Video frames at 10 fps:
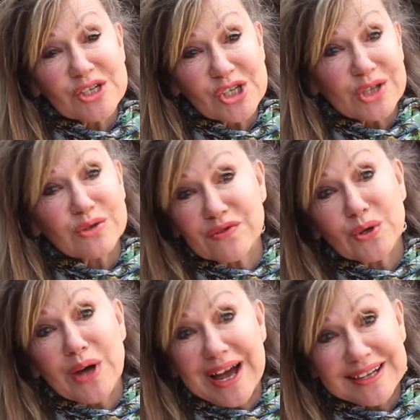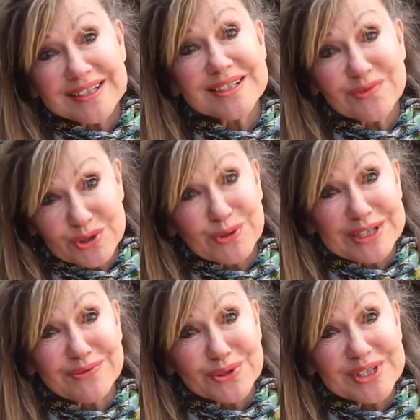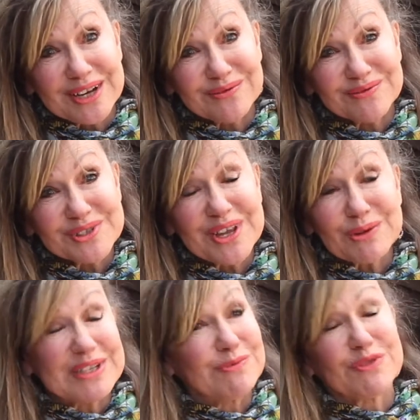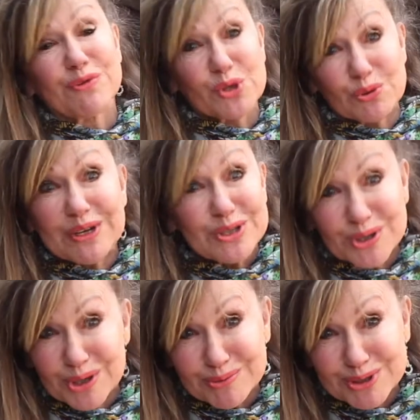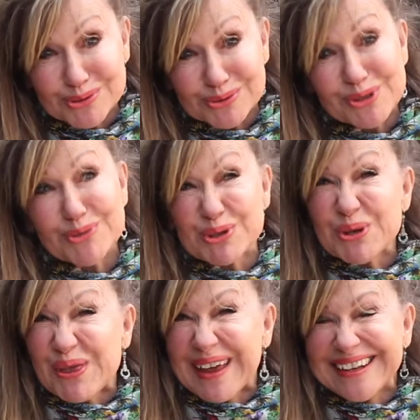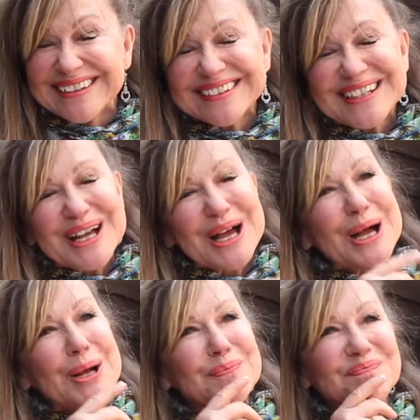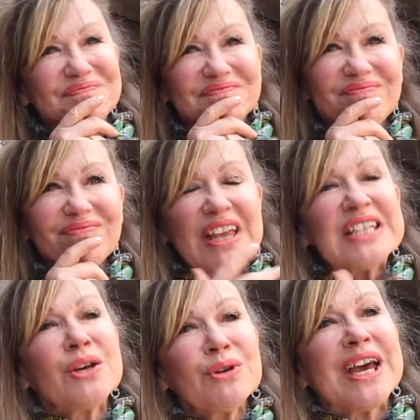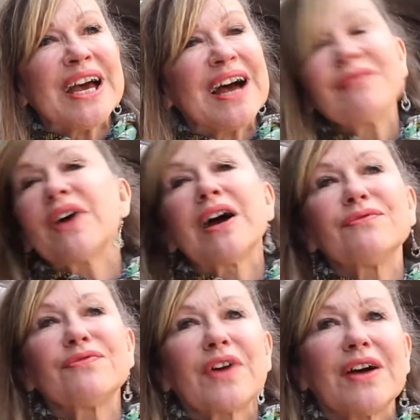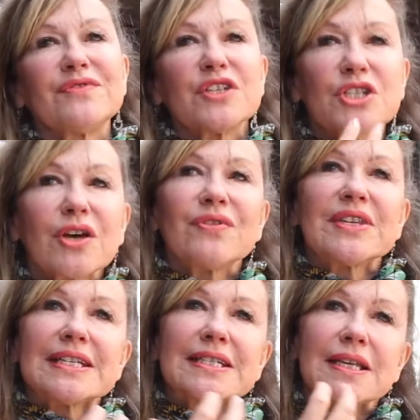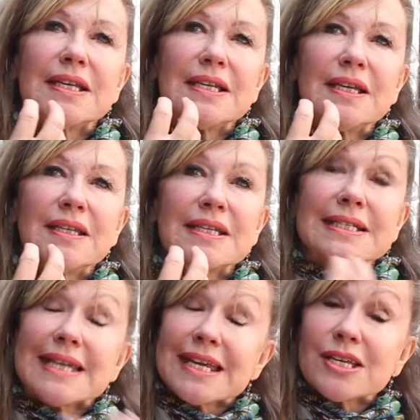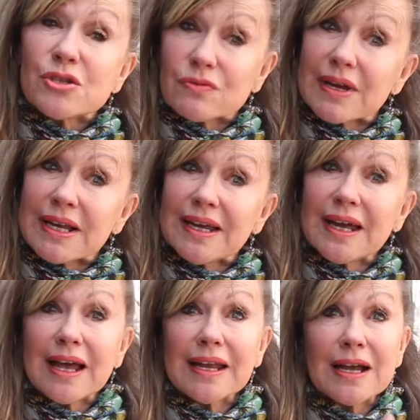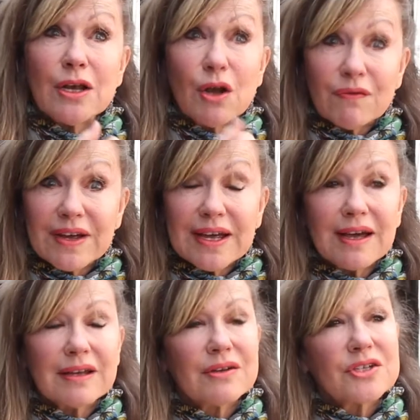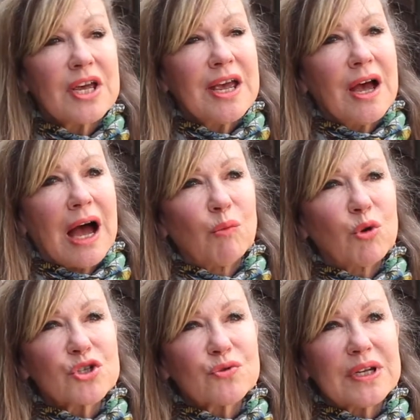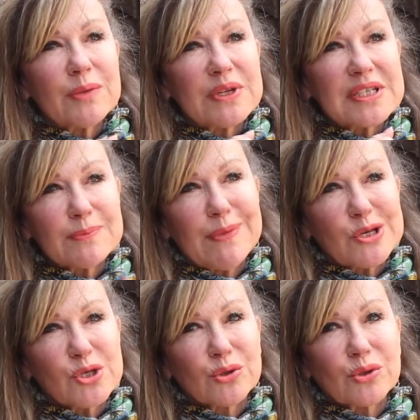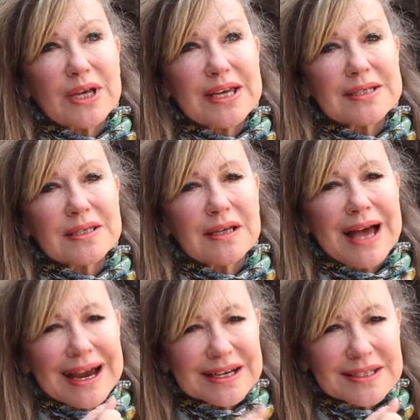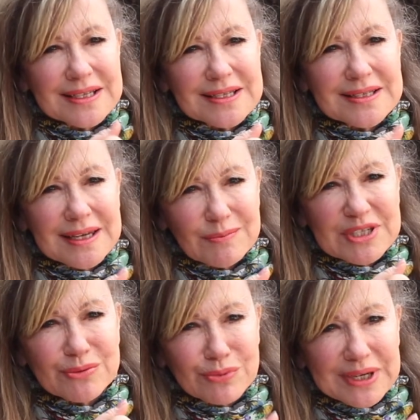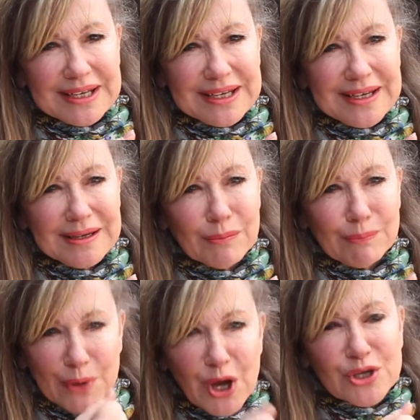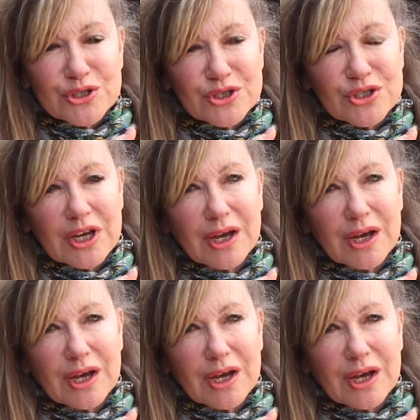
Shadow of Your Hand for 24/7. So that was even before she went to drama school, and she was good then. So yeah, I've discovered this niche, really, and I love it. And what's really been special is that actors seem to really buzz